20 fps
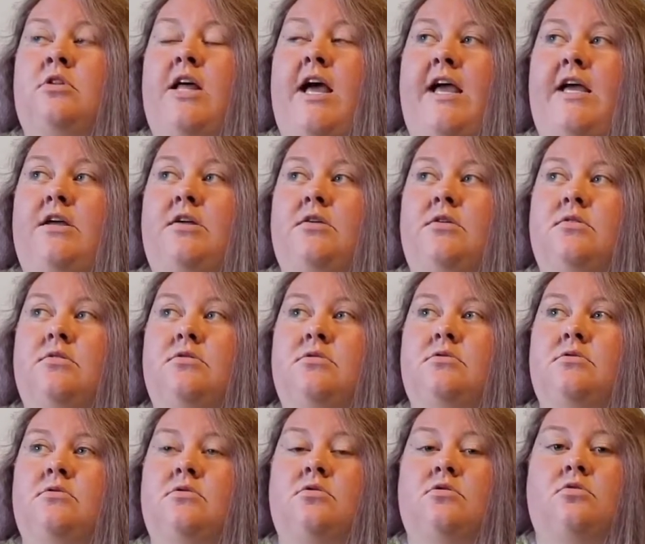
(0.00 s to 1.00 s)
like
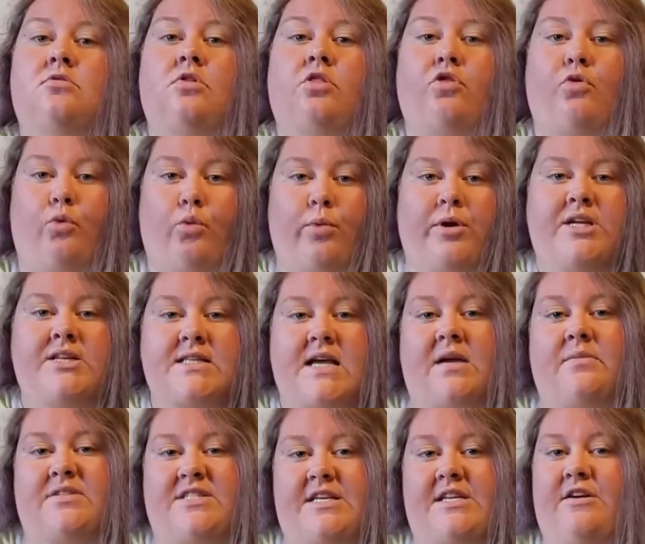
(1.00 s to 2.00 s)
3
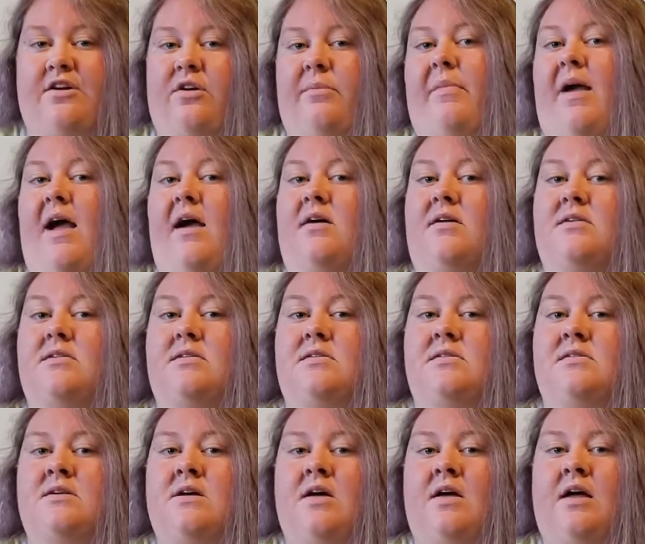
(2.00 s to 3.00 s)
times a year max.
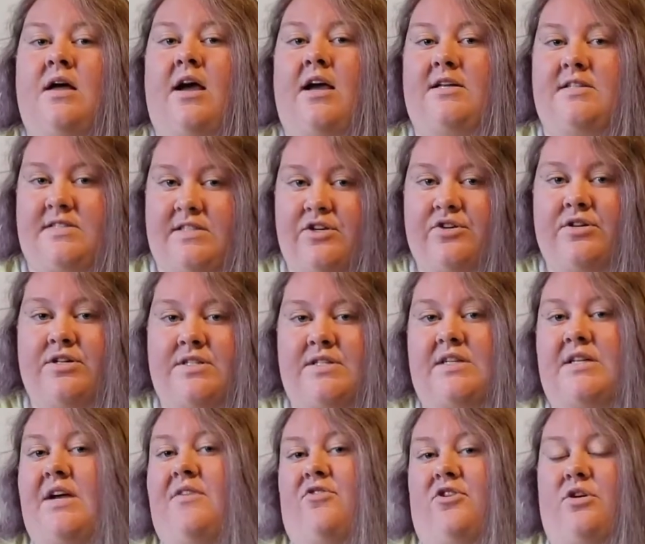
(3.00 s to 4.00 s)
I
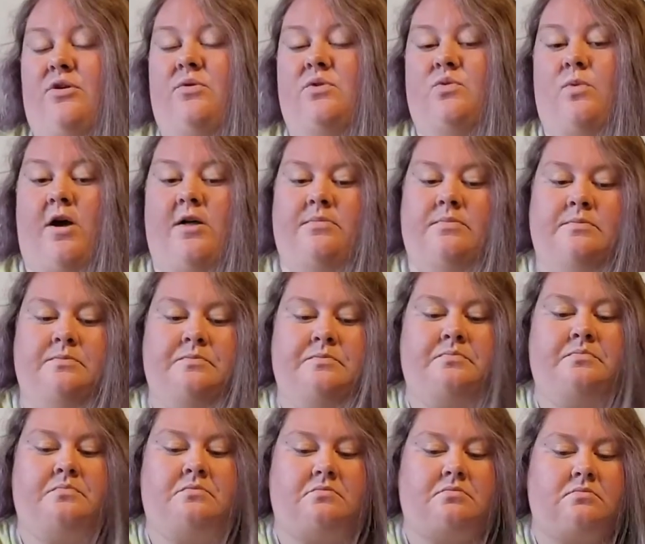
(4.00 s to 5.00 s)
seriously never use
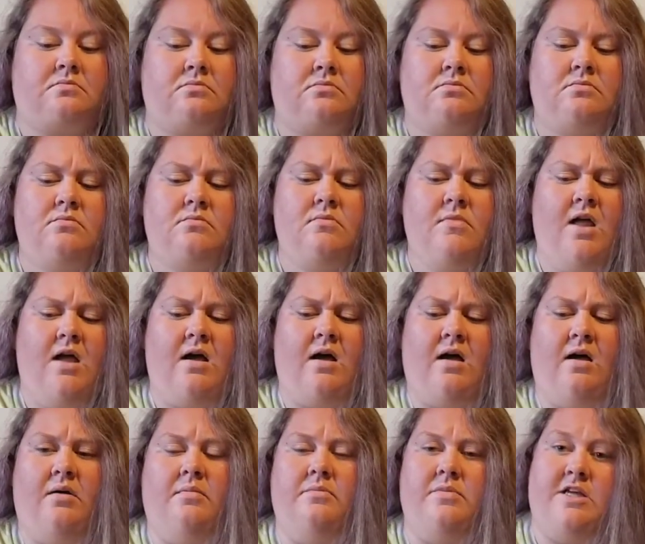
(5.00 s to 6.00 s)

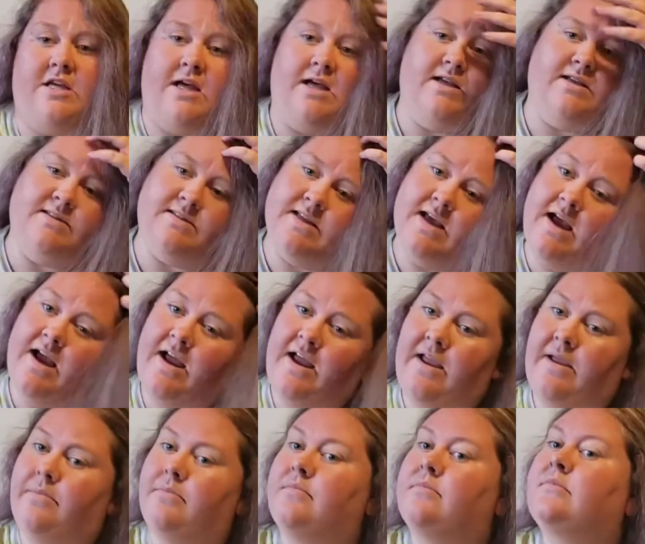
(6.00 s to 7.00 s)
one because
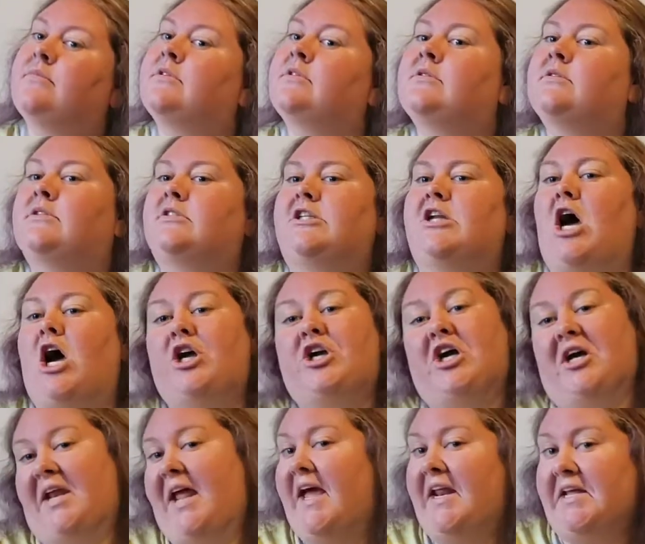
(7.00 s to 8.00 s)
I'm not
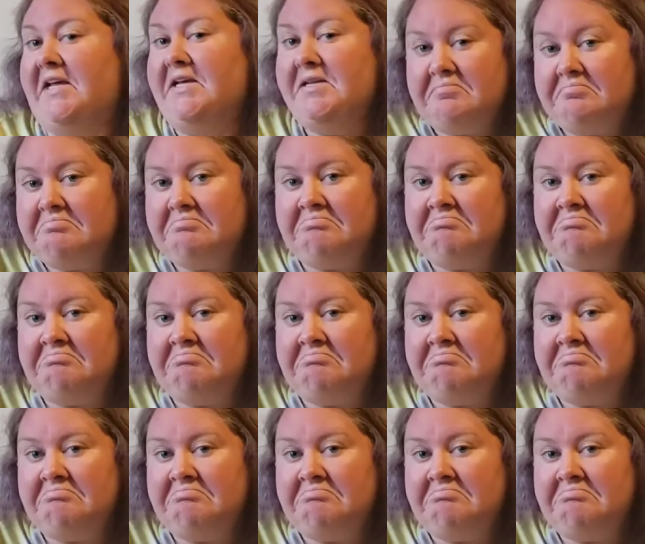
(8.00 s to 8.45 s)
good at it.